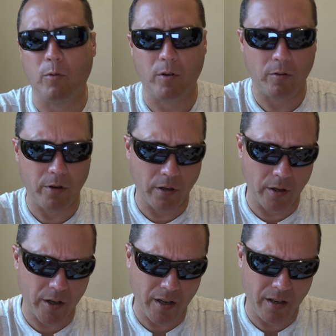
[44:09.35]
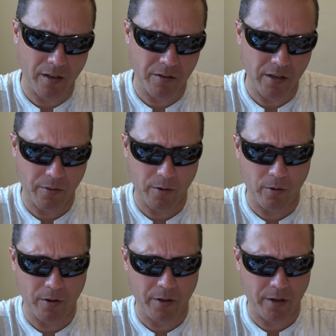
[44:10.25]
Well, you're looking and there's nothing
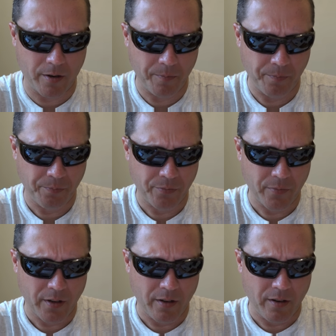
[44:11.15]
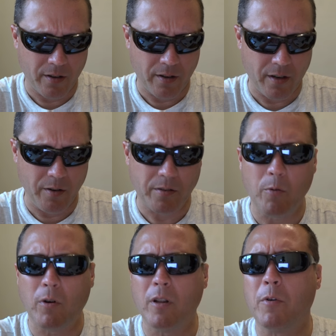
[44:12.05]
on there. And you
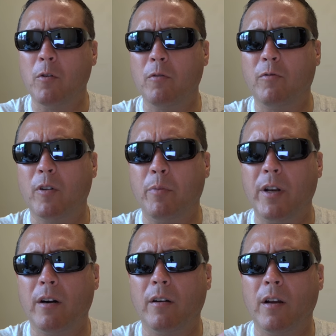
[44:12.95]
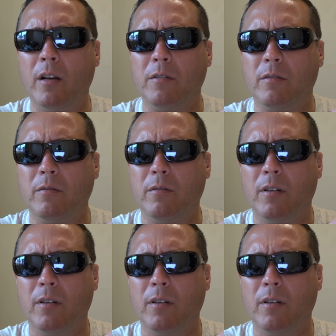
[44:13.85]
say, well, I'm going Philippine Airlines.